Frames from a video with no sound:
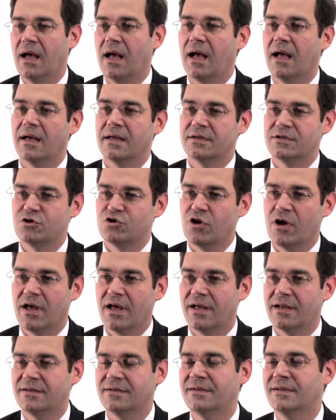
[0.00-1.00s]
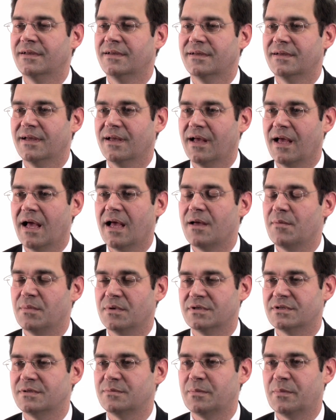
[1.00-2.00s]
I'm
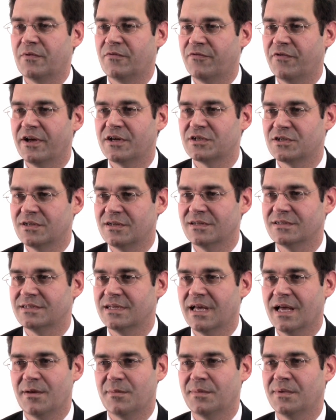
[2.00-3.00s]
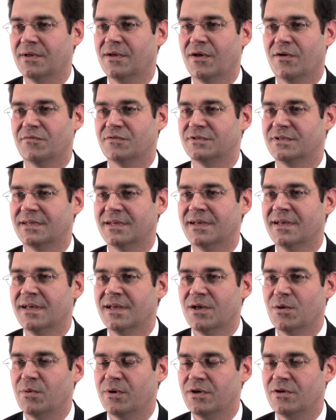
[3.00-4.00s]
as professional as I am. Obviously,
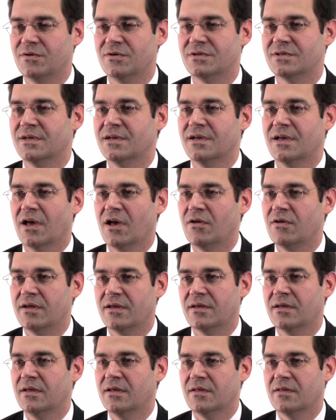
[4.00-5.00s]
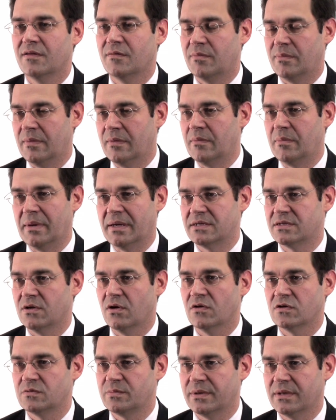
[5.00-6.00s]
we use only the best
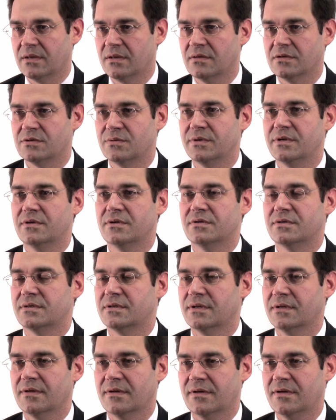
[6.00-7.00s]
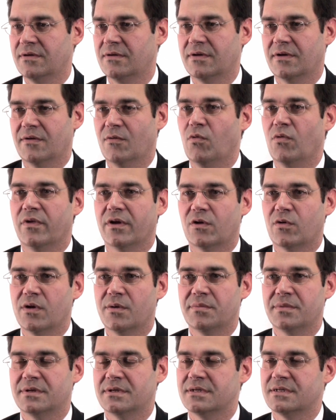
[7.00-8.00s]
hospitals. We use, all the
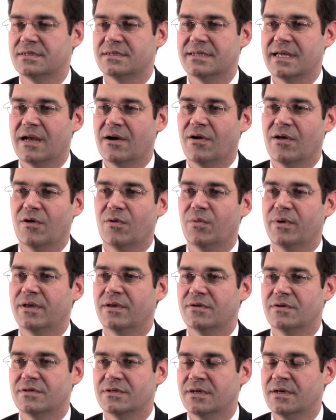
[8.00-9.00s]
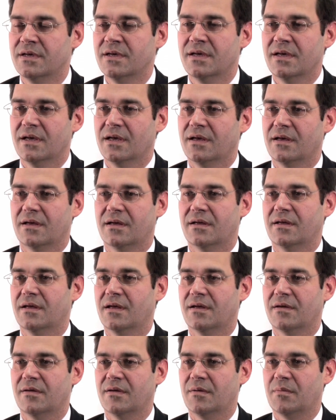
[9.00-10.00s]
equipment is sterile. We use
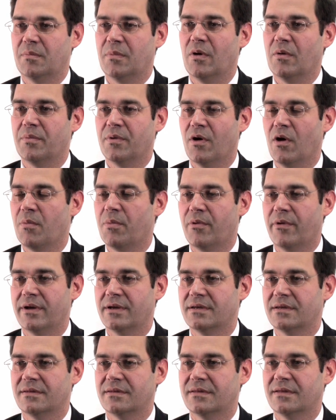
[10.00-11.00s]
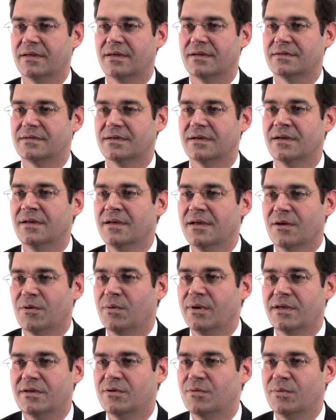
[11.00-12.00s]
a proper operating theatre.
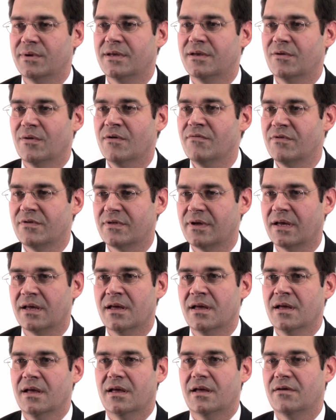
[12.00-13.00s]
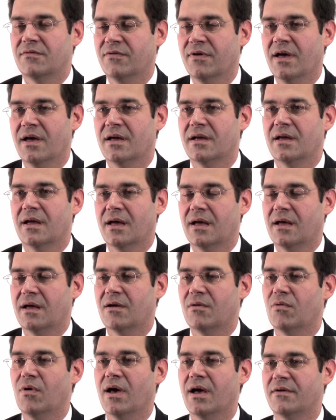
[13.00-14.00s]
We do everything. If I
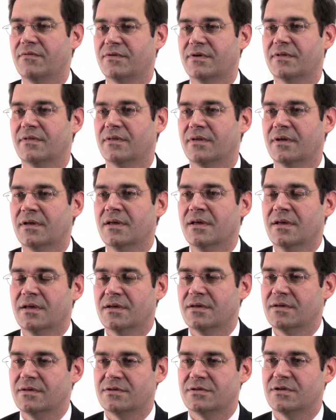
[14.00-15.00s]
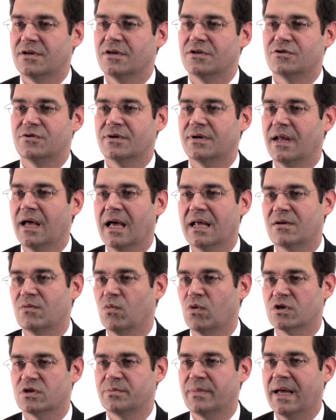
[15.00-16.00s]
arrived at the surgery and I hadn't
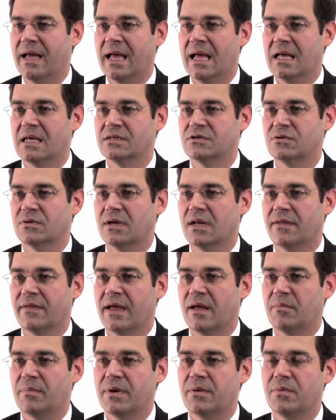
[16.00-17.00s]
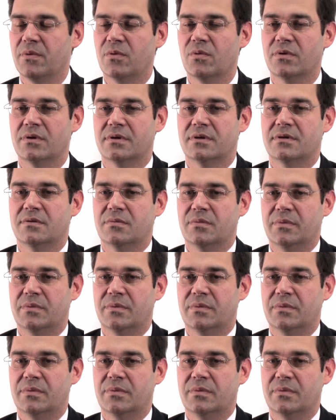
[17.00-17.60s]
washed my hands or anything like that, people would